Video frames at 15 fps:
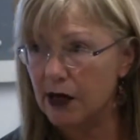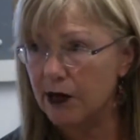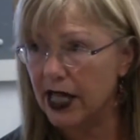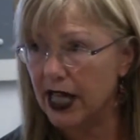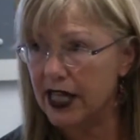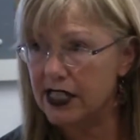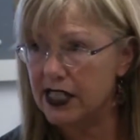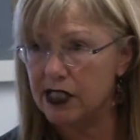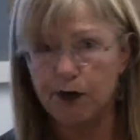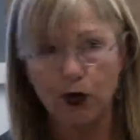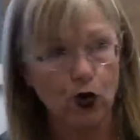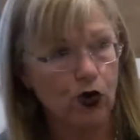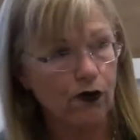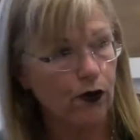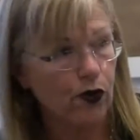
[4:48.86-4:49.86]
some cases
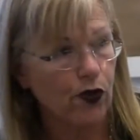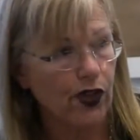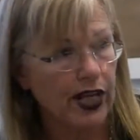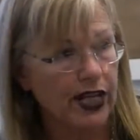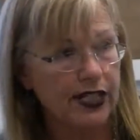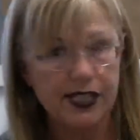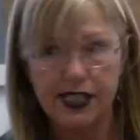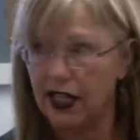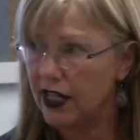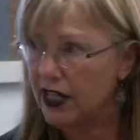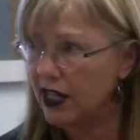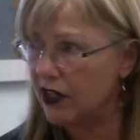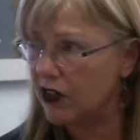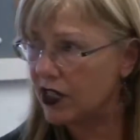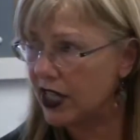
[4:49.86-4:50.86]
beautiful things,
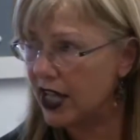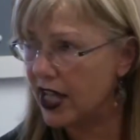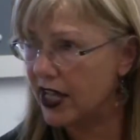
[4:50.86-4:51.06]
in other